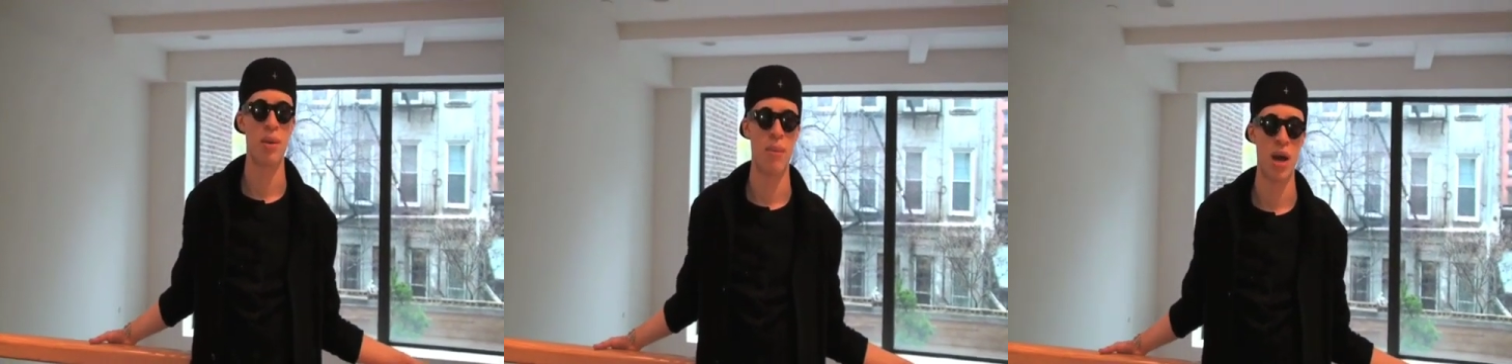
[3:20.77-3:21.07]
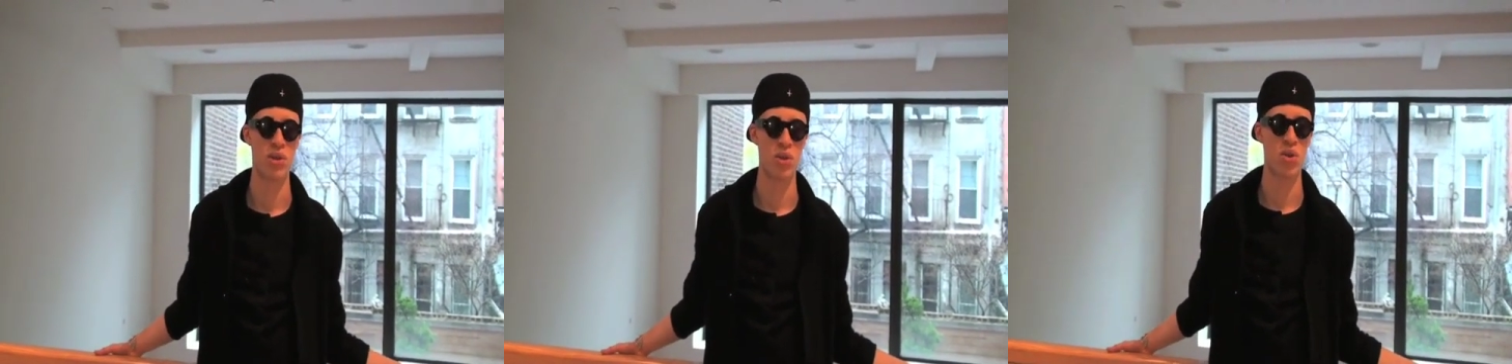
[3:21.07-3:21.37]
and
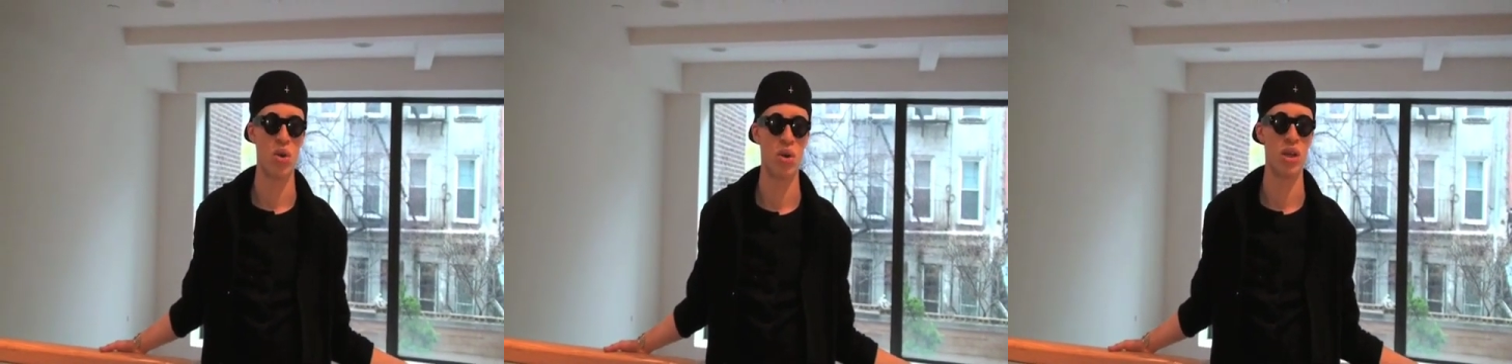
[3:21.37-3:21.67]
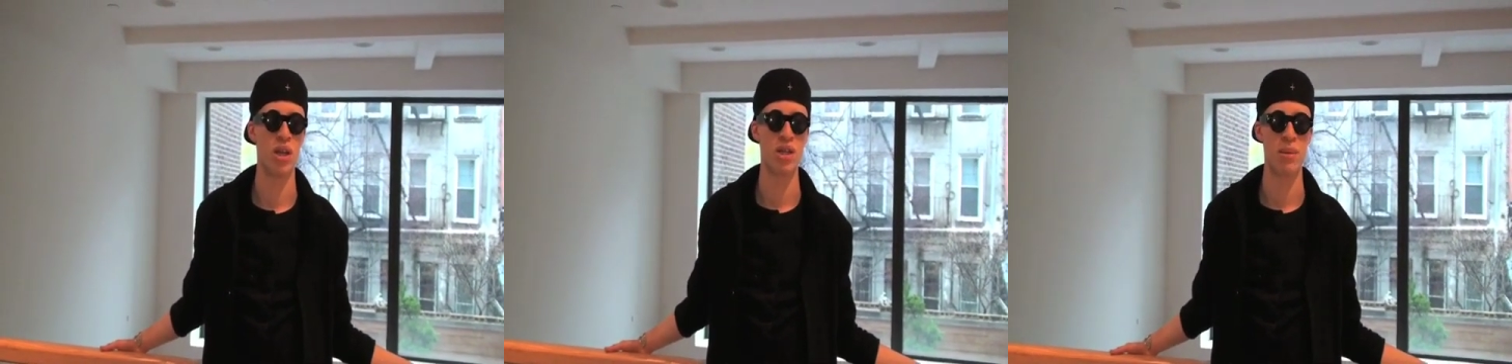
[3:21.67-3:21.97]
mine was called
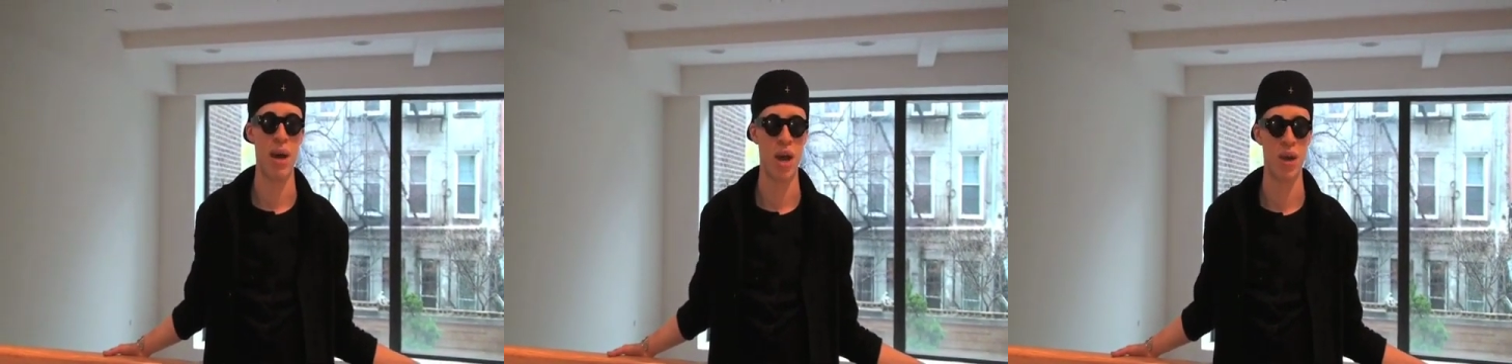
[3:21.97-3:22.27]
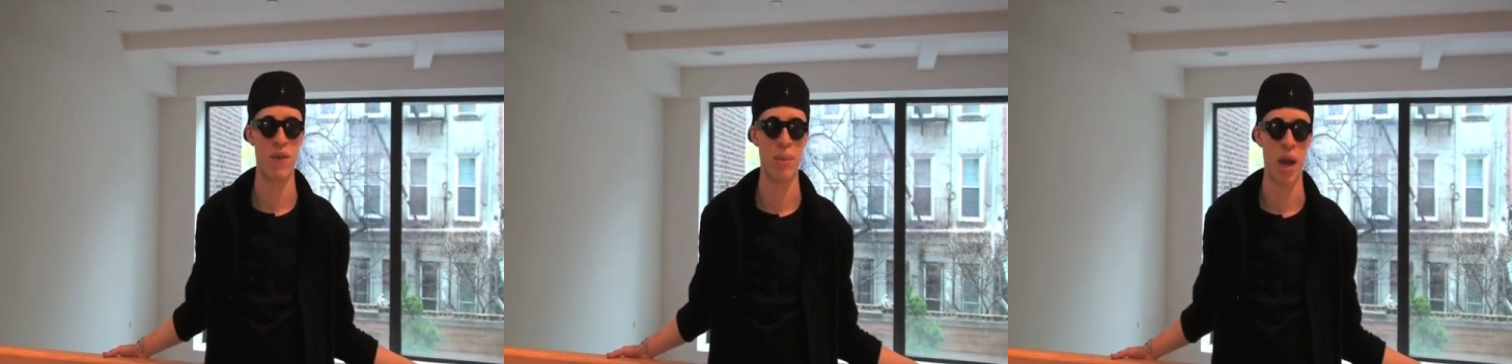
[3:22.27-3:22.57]
It Doesn't Matter
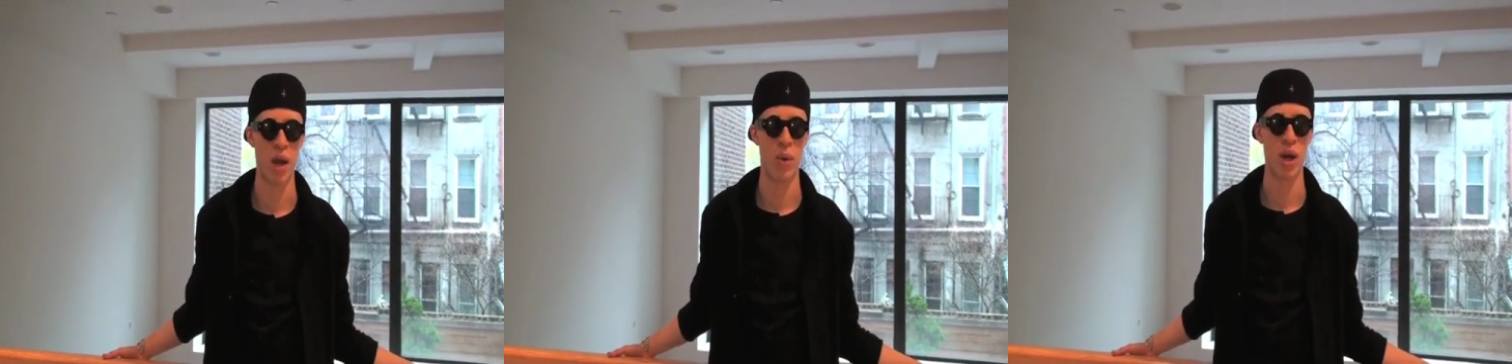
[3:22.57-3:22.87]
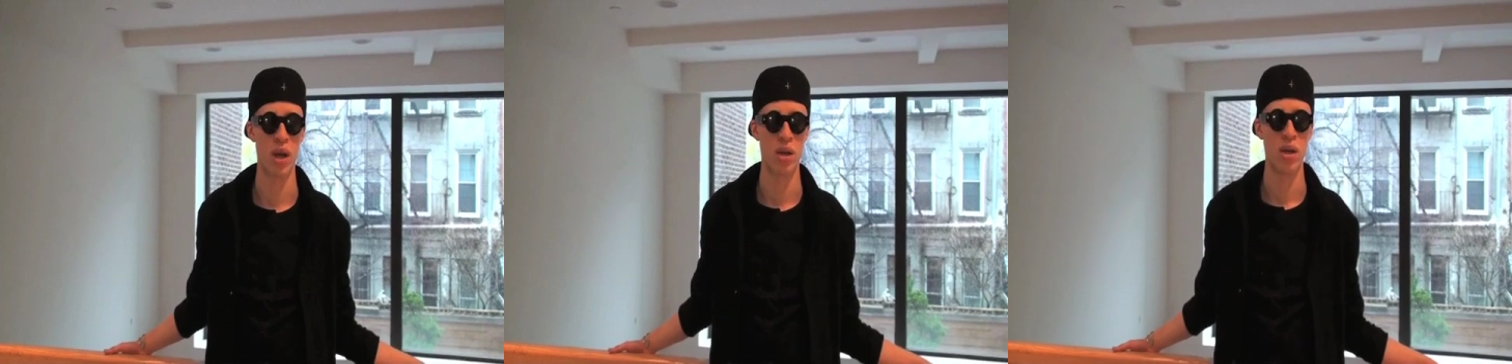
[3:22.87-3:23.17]
If You're Black or
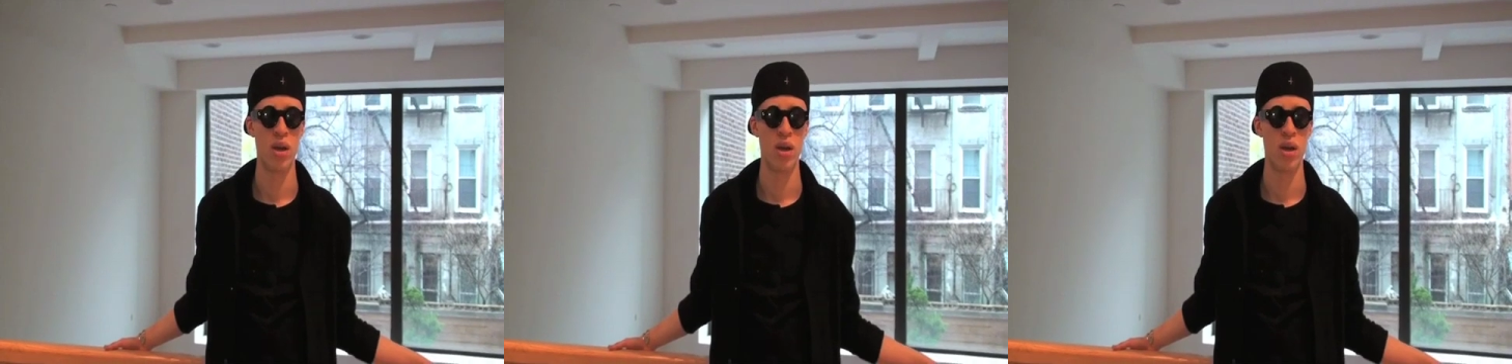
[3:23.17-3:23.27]
White.